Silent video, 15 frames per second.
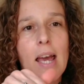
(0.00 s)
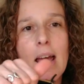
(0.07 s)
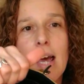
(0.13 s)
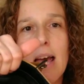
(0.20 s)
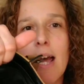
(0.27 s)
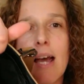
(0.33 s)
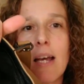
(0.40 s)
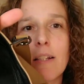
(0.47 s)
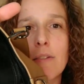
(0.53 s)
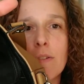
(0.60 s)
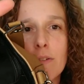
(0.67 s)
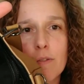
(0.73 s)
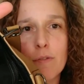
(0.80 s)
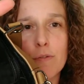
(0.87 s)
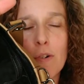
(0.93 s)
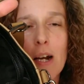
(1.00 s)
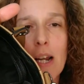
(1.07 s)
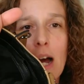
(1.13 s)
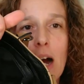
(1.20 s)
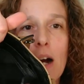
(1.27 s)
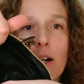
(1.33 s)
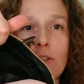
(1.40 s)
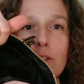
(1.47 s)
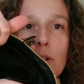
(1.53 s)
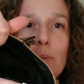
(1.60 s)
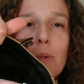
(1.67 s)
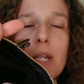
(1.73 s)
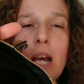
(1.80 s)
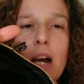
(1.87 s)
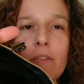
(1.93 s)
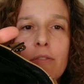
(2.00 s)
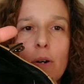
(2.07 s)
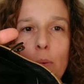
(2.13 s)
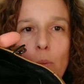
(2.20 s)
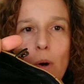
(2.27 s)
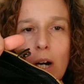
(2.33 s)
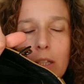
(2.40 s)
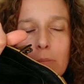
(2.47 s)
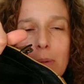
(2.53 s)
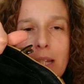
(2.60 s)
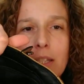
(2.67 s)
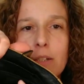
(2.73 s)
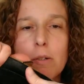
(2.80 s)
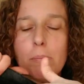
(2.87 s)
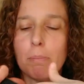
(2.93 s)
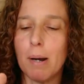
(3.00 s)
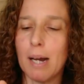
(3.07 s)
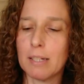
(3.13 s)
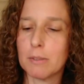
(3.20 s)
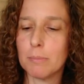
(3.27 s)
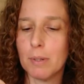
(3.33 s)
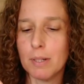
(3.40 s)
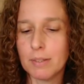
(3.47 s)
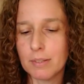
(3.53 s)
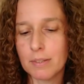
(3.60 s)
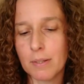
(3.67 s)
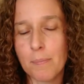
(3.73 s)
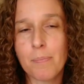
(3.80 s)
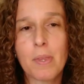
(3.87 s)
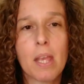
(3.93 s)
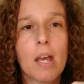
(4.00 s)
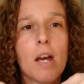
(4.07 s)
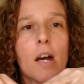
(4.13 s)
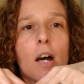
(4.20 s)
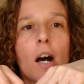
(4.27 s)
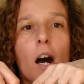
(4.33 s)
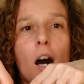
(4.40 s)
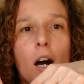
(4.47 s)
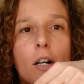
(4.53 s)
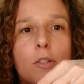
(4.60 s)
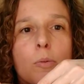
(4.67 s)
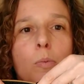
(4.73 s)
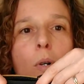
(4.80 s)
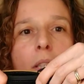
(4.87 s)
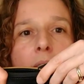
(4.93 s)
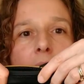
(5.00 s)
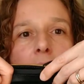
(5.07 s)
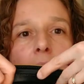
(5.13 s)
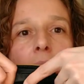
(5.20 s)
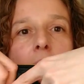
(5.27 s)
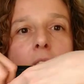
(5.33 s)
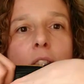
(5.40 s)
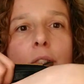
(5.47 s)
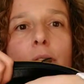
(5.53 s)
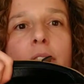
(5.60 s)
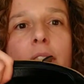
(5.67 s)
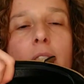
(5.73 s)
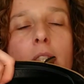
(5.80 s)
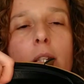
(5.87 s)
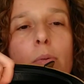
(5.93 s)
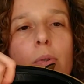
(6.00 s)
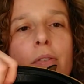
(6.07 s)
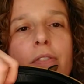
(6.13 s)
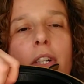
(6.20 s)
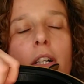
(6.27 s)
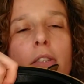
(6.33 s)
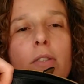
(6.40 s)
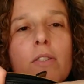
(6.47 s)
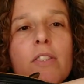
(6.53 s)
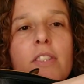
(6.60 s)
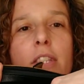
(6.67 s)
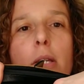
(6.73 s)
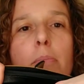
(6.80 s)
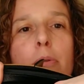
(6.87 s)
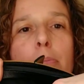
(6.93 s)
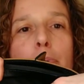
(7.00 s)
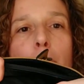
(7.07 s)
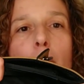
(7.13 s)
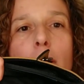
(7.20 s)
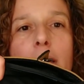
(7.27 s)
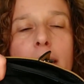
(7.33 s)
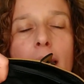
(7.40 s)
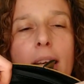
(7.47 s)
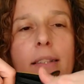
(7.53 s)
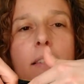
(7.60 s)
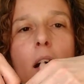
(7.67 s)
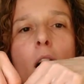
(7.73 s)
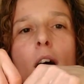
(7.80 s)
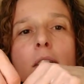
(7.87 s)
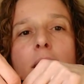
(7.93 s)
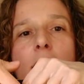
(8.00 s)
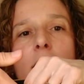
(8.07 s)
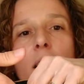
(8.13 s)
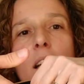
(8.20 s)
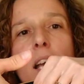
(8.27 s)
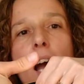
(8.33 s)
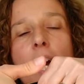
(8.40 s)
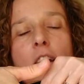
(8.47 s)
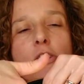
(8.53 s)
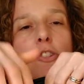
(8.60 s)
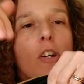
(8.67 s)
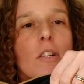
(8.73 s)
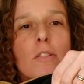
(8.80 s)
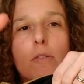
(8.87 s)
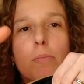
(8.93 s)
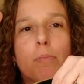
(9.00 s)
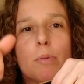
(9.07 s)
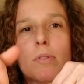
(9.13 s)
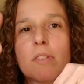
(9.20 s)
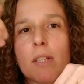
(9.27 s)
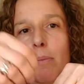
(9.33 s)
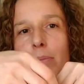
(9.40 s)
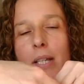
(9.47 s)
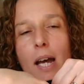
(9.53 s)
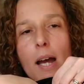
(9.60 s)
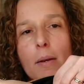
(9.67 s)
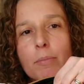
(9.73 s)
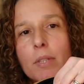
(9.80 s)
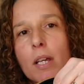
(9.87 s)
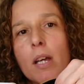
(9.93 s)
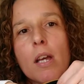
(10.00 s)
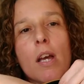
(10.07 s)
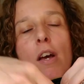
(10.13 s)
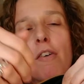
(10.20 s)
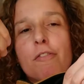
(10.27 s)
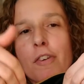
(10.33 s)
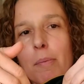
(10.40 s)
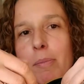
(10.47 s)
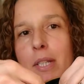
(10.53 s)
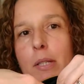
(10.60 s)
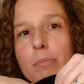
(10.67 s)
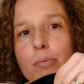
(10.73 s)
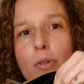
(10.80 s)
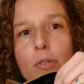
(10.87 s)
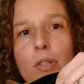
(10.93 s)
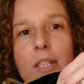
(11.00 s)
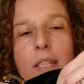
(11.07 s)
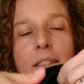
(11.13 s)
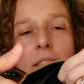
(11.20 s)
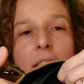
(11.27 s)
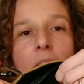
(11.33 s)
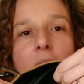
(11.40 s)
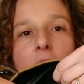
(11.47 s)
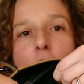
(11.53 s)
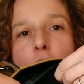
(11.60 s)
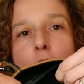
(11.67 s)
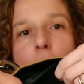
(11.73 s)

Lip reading: And voila, so we have one main compartment. On one side, you see, we've got a zipped pocket. Honestly, I just put sometimes feminine product inside.